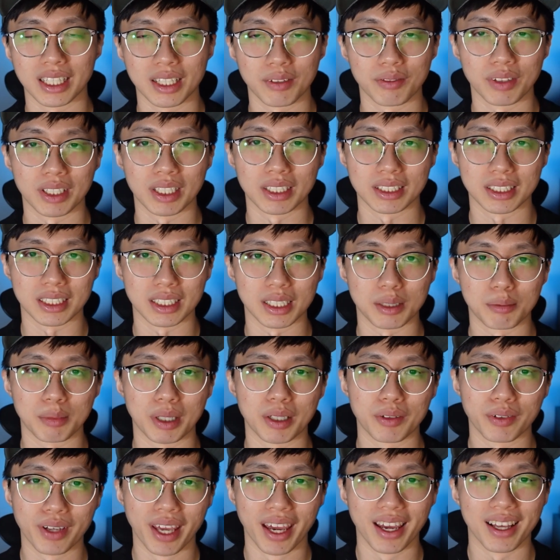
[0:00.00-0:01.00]
given a certain
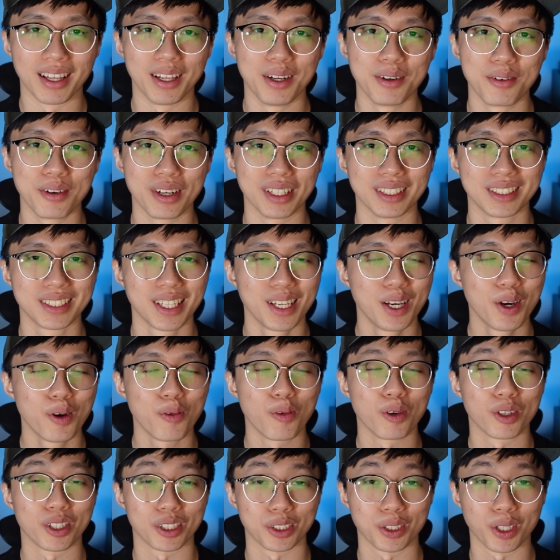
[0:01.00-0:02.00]
amount of calories,
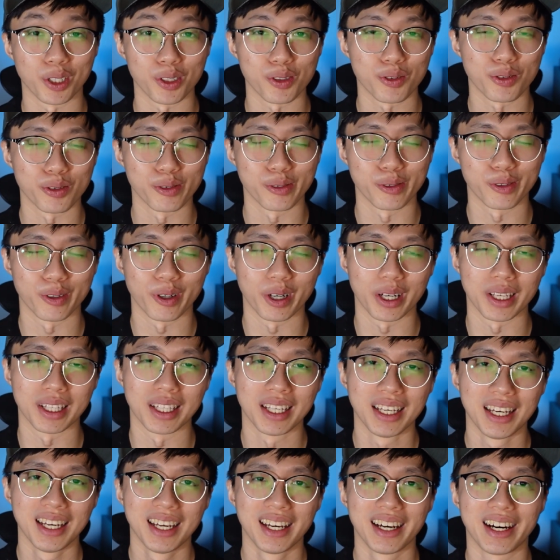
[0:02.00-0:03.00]
which is not true, right?
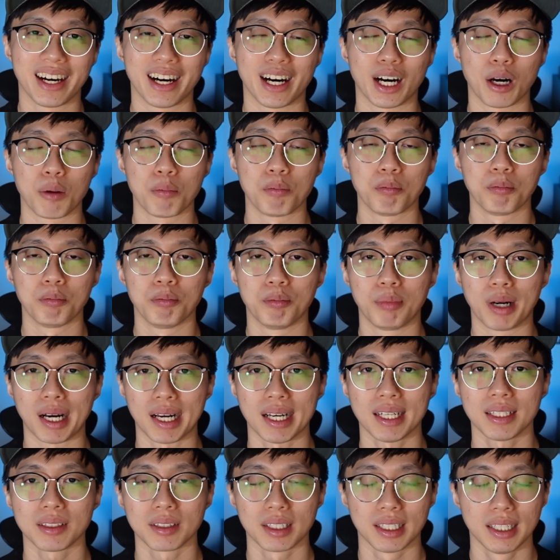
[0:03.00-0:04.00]

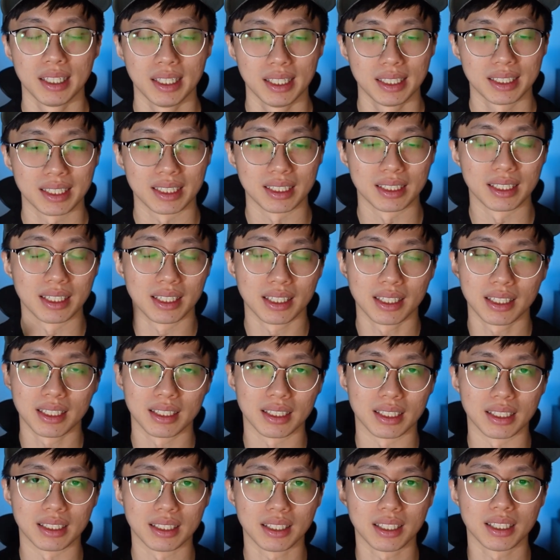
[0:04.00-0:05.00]
But
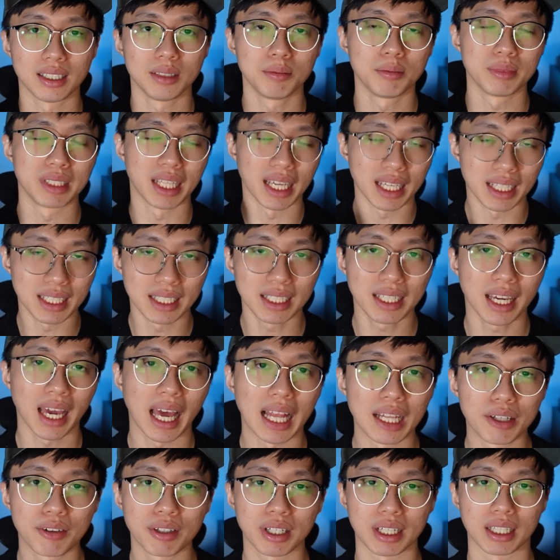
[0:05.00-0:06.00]
the term daily
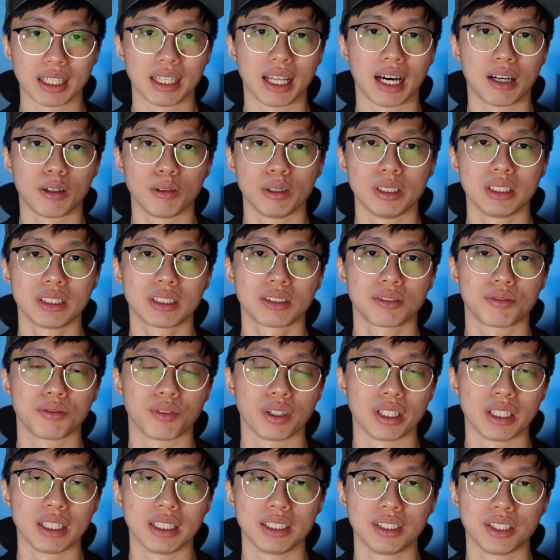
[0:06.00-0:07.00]
caloric allowance
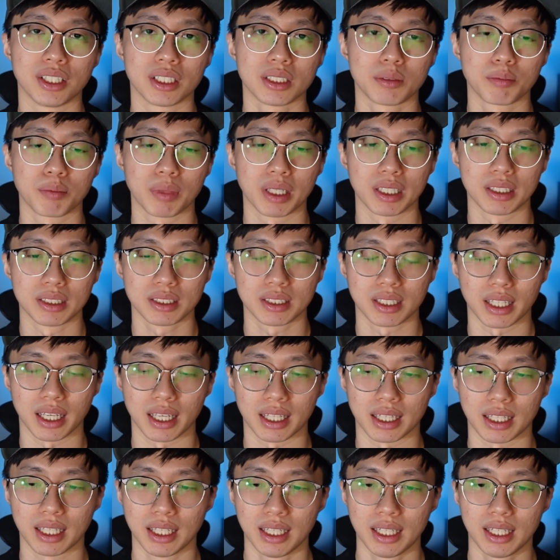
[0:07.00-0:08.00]
really just means
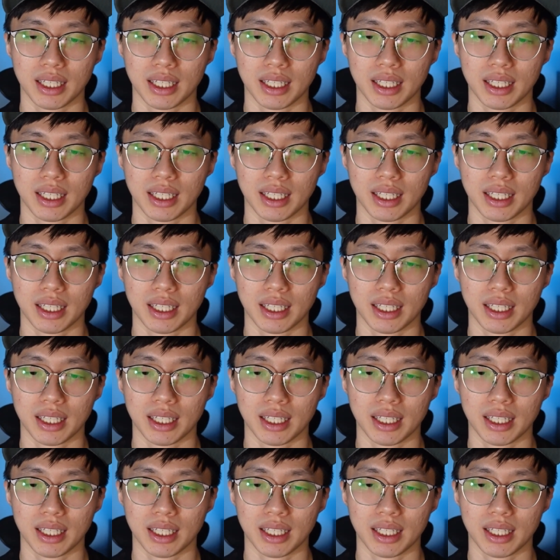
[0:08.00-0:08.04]
that,